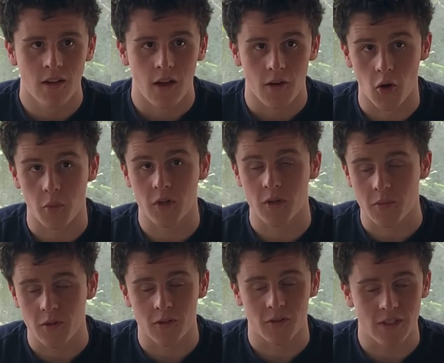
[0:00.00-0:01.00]
A normal
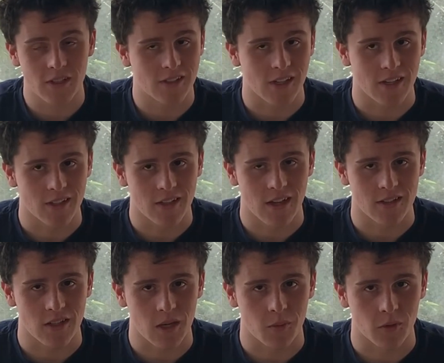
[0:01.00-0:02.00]
computer these days
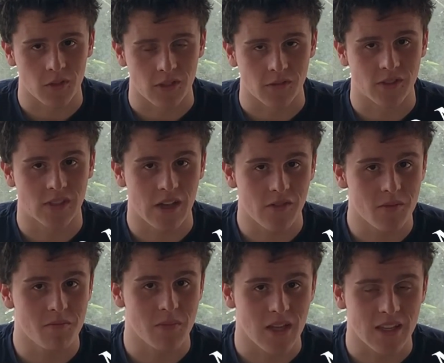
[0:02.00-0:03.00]
has upwards of
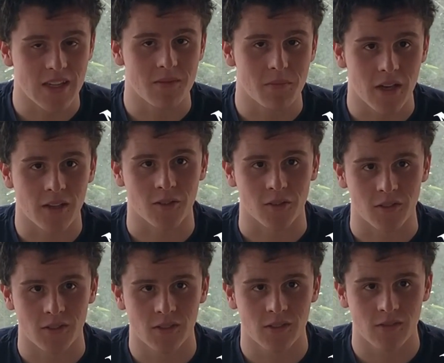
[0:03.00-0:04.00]
7 million
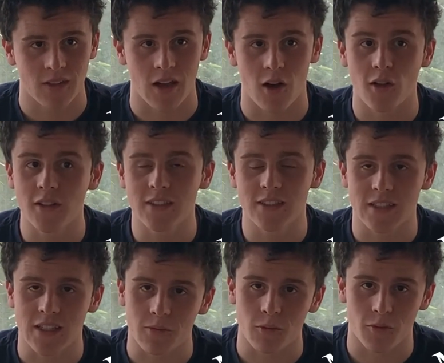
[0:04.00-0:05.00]
pixels that all need to
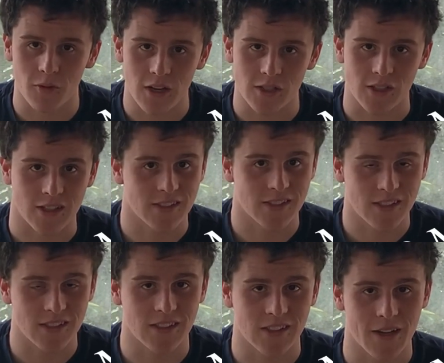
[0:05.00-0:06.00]
get refreshed at
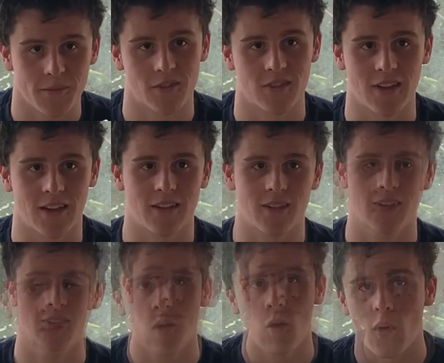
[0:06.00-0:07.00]
60 times a second.
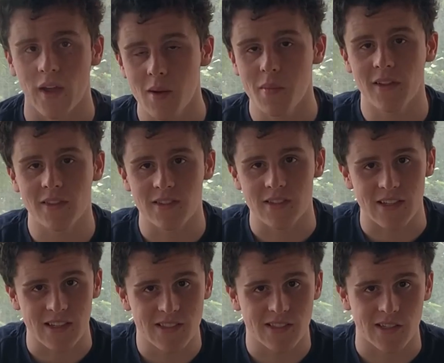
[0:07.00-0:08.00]
Why not make this
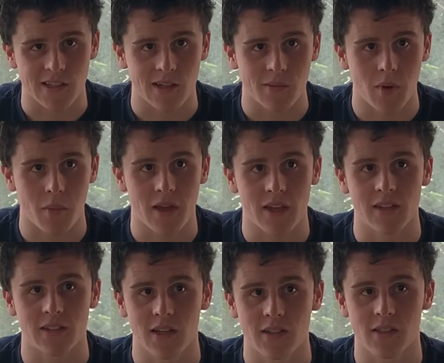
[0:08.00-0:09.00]
easier by
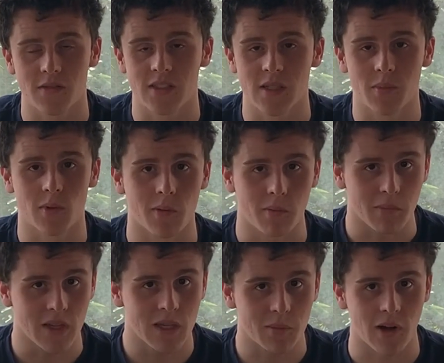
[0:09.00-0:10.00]
making tons of simple
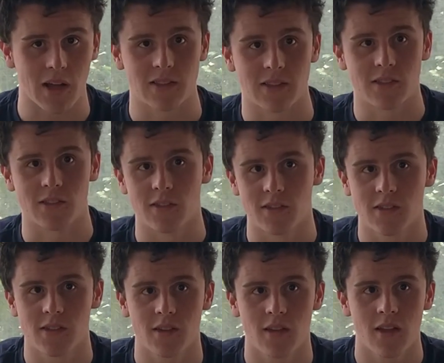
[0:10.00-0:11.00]
mini
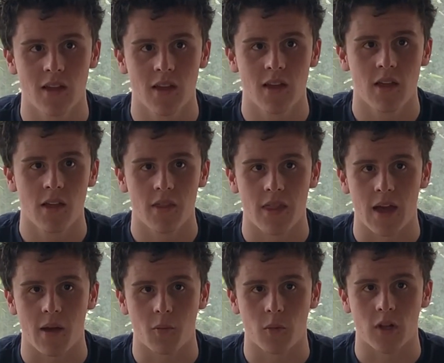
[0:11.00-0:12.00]
processors
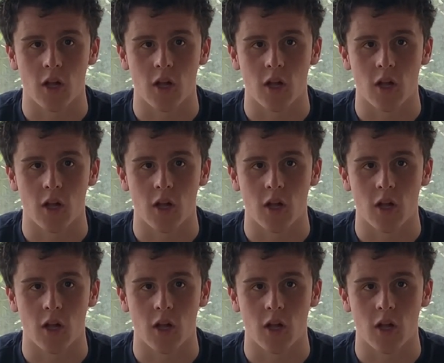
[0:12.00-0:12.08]
that will